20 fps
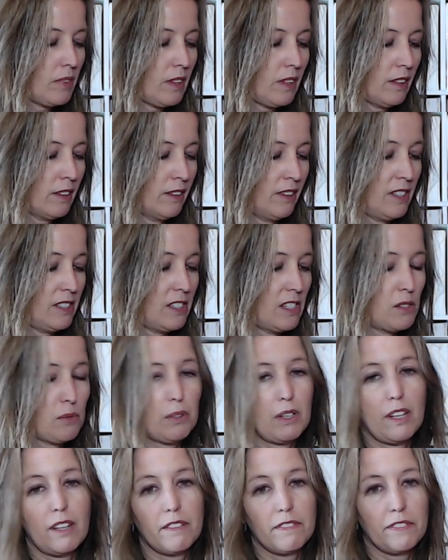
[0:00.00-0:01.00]
This is one of
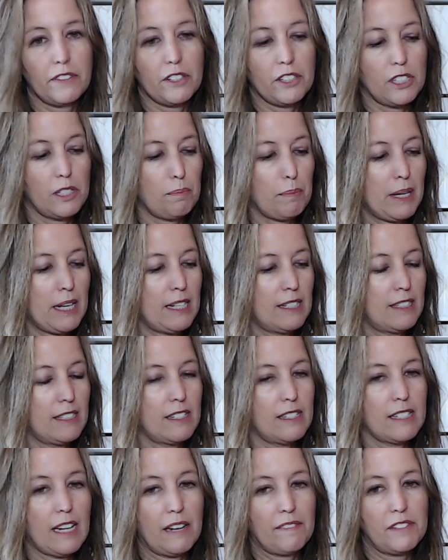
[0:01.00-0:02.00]
the first pieces
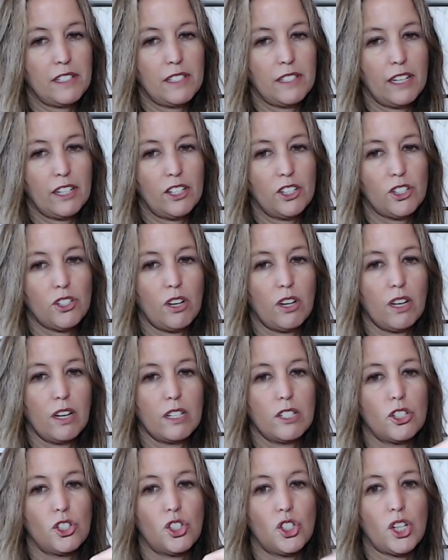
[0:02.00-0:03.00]
I've stitched
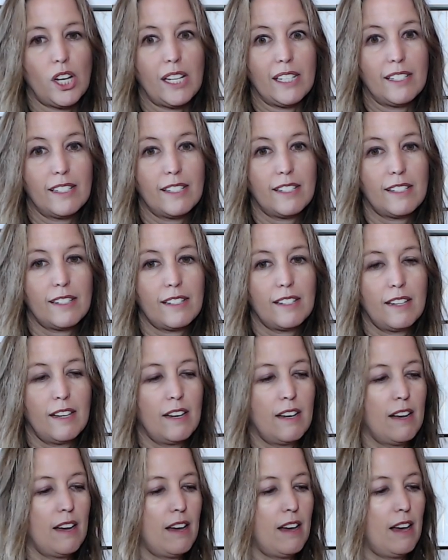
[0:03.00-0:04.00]
on just
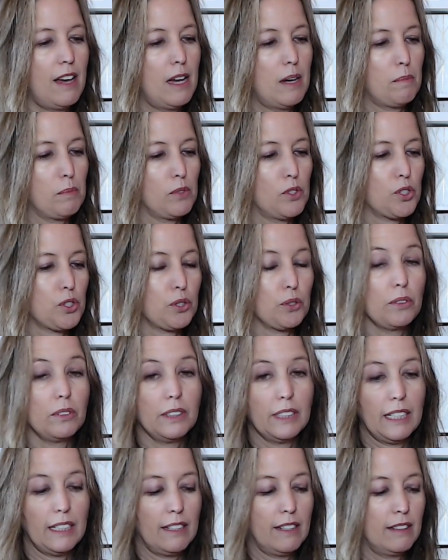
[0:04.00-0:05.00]
true
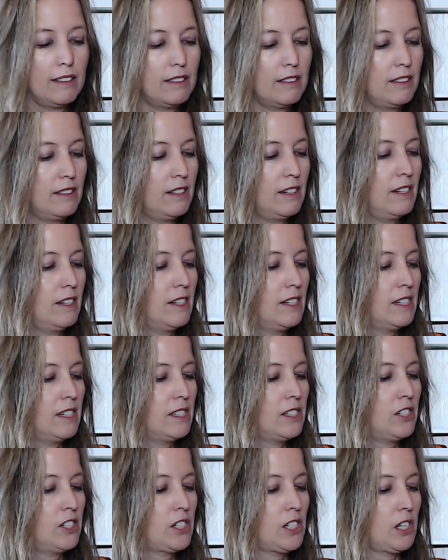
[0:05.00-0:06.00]
linen,
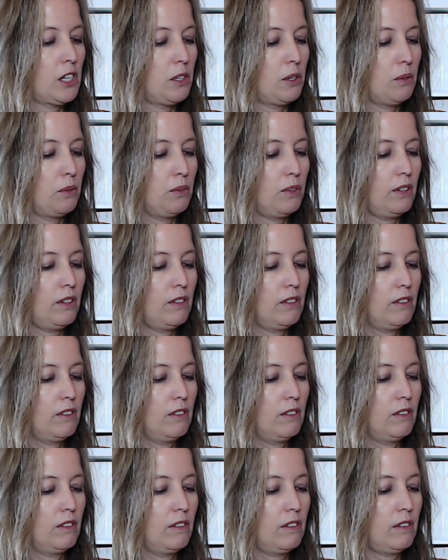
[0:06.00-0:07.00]
so
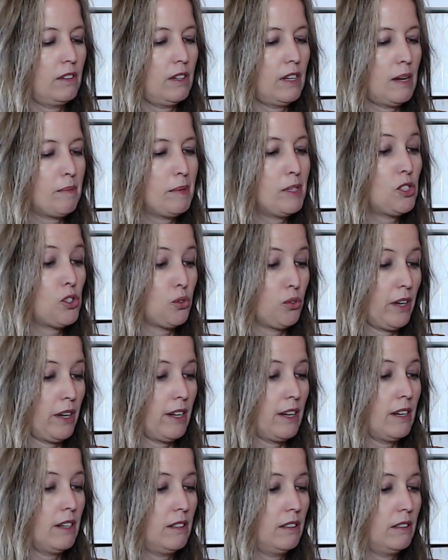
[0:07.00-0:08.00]
I'm enjoying
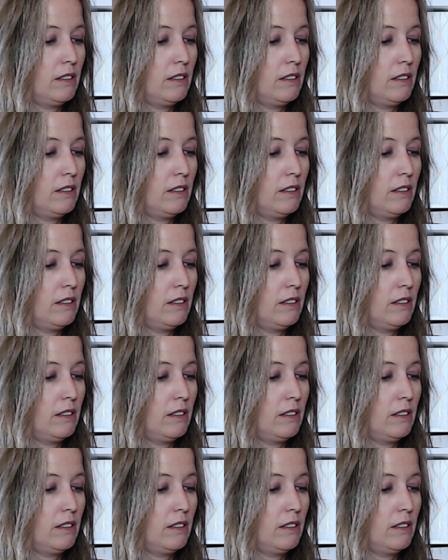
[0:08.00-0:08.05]
it.